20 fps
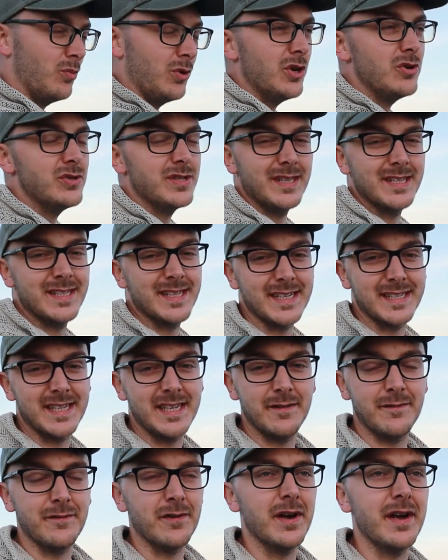Using the
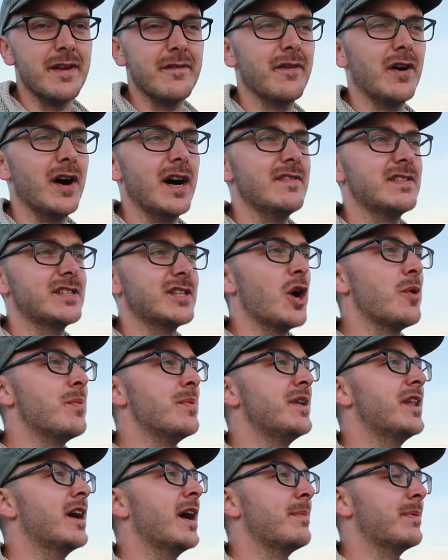16-35 has
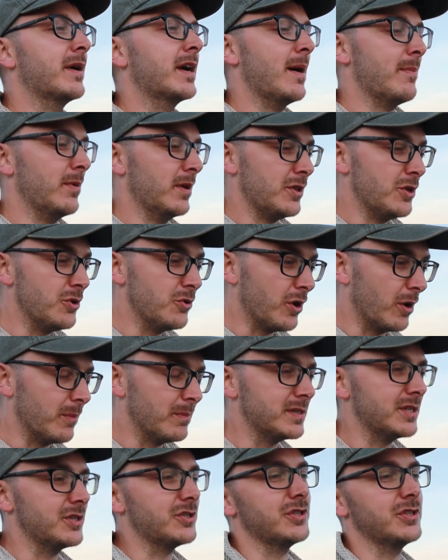opened up a couple of new
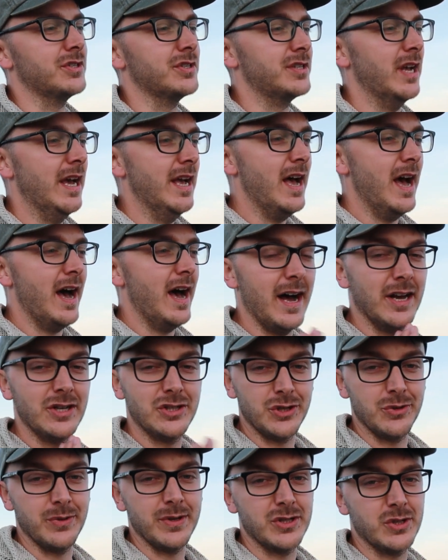compositions
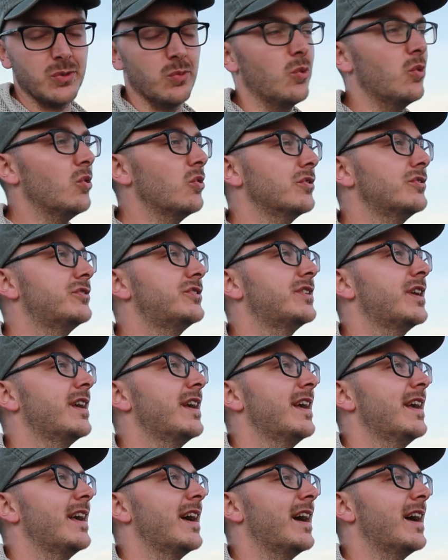shooting towards
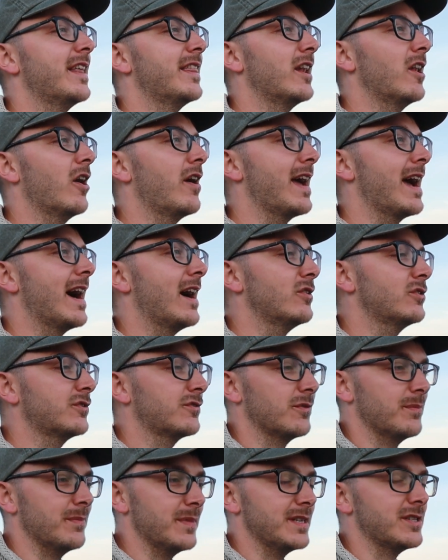the lighthouse
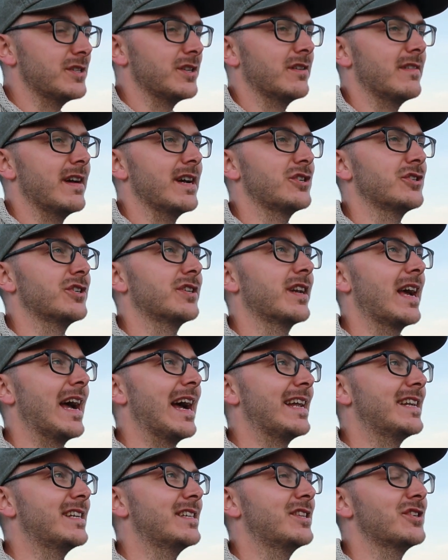from this direction,
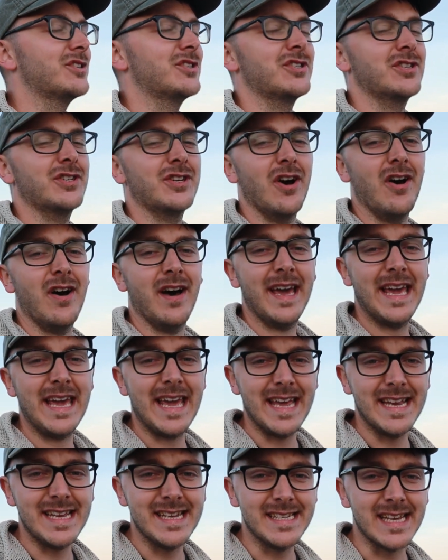and the sky
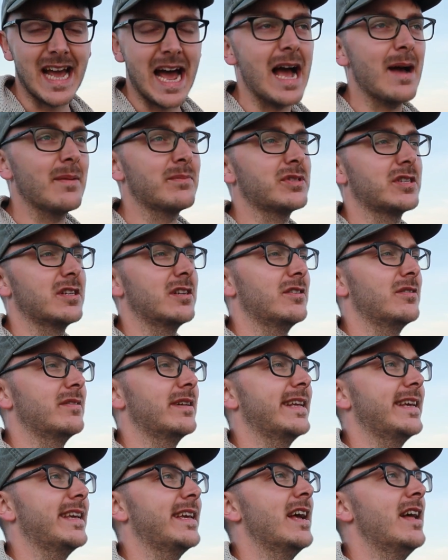is
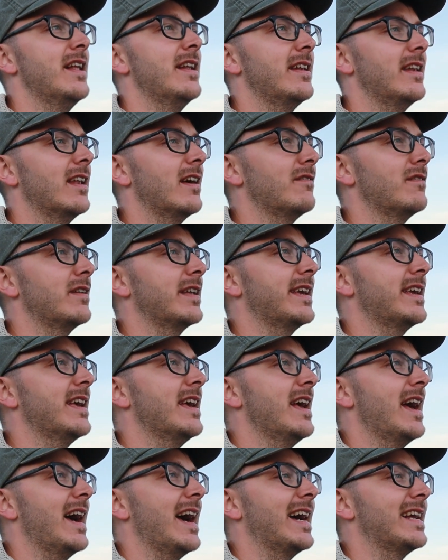absolutely lovely.
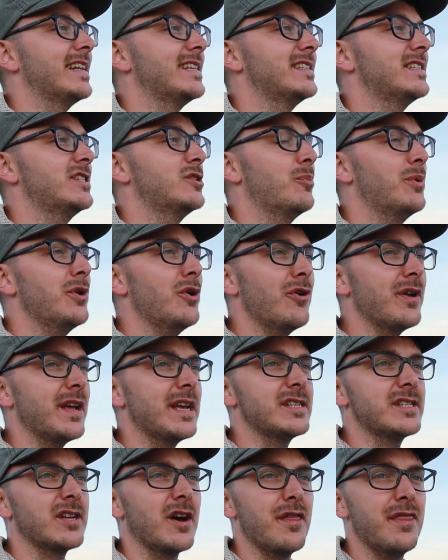And to be
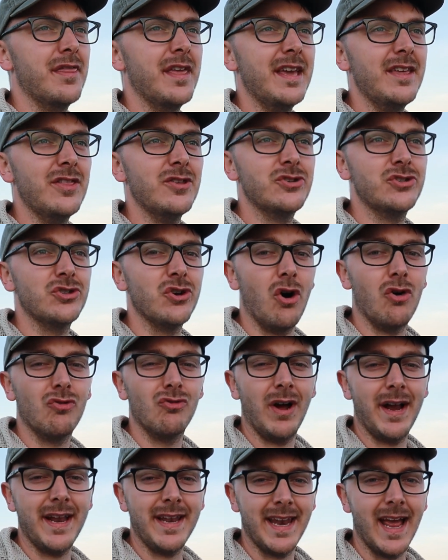honest, I think the shot
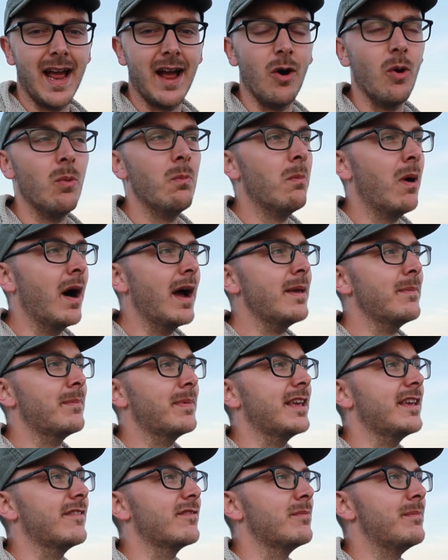right now might
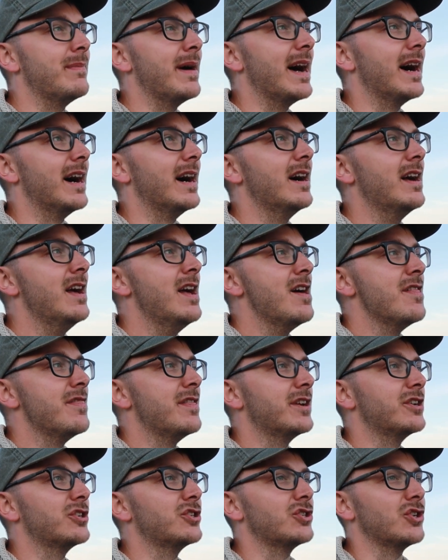be even better
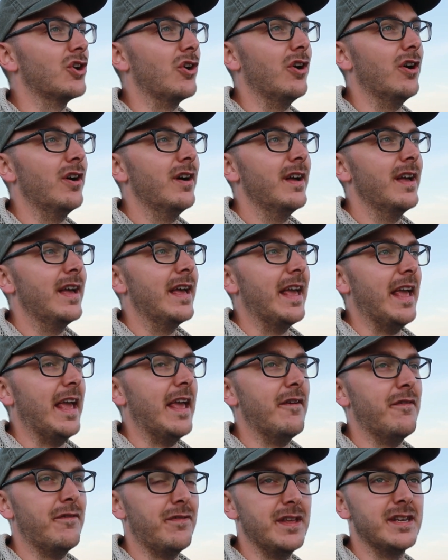than a shot
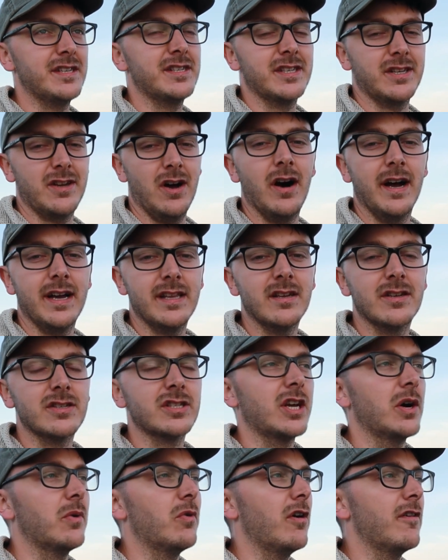if this sky
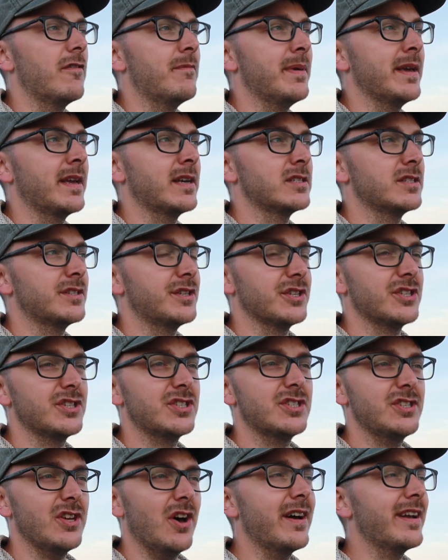does go off, because the
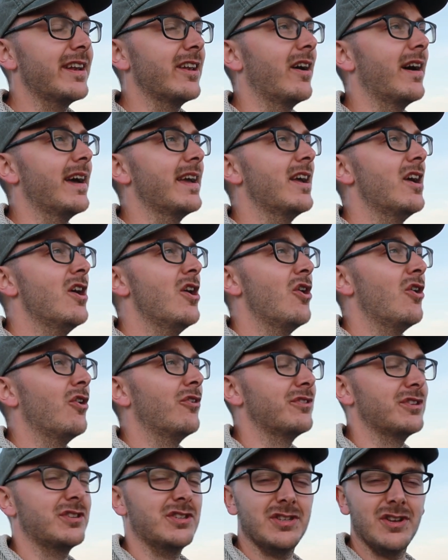side light
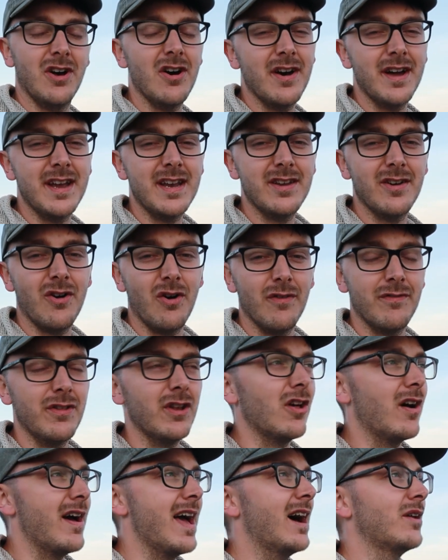on the side of the
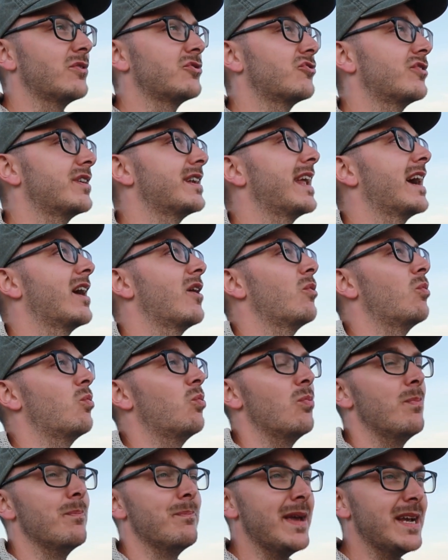lighthouse right now
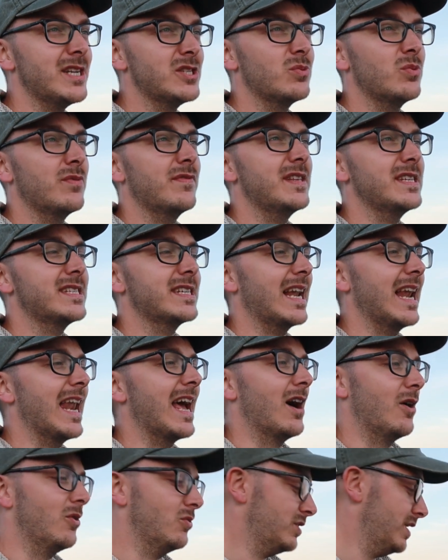mixed with this
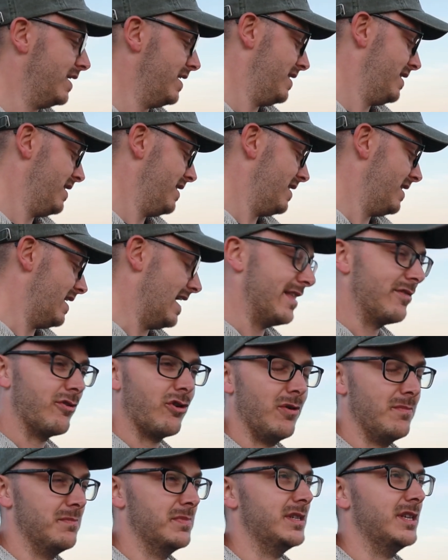cloud and the
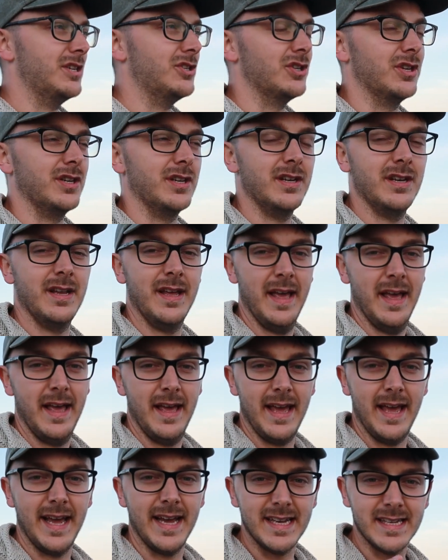composition
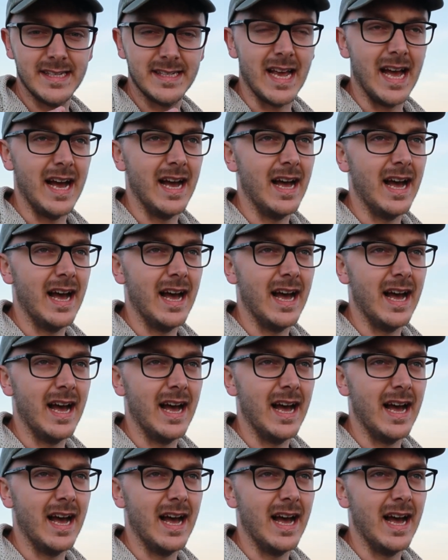is,